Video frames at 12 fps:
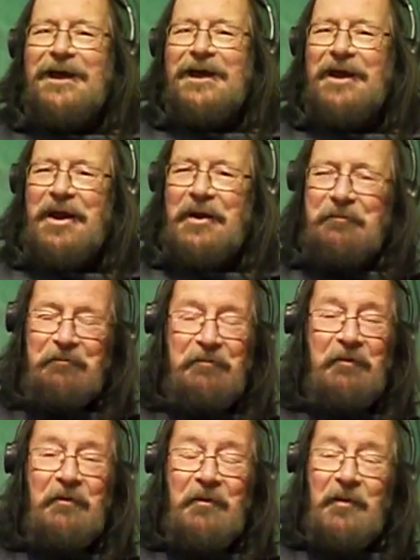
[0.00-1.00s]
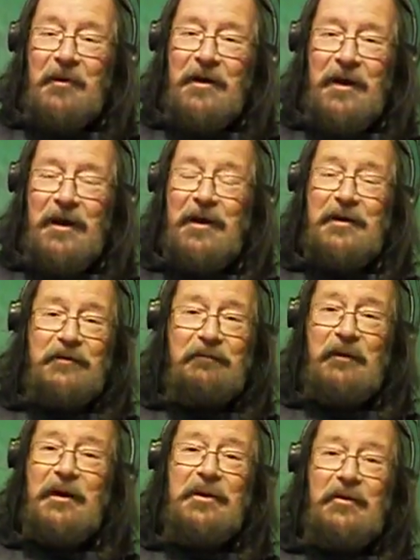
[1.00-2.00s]
and his
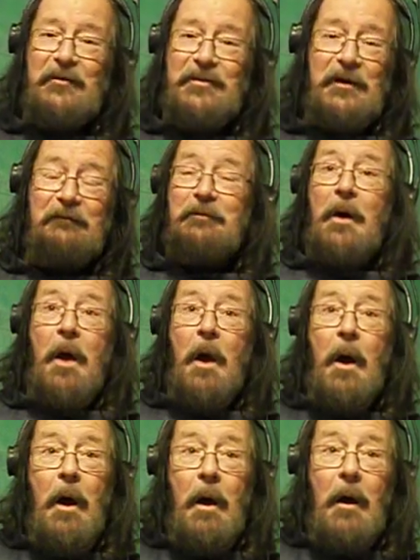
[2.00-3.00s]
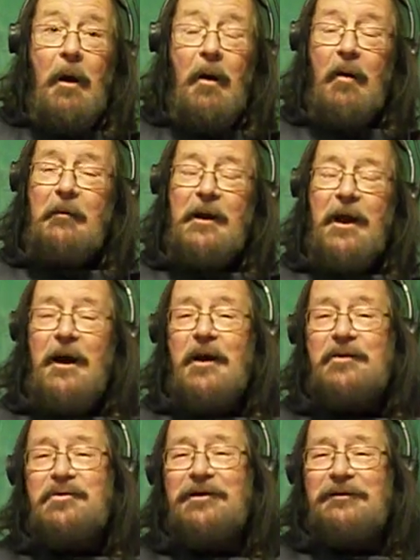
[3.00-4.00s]
videos have, oh my
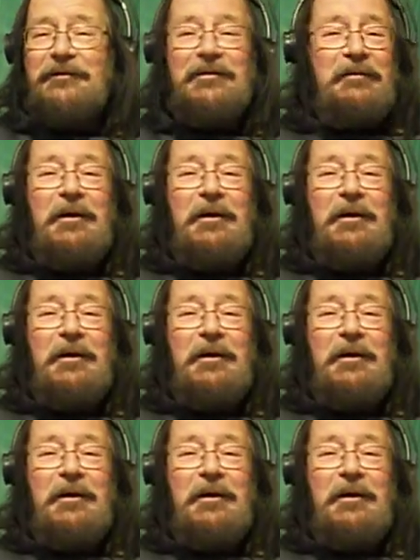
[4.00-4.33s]
gosh. Uh,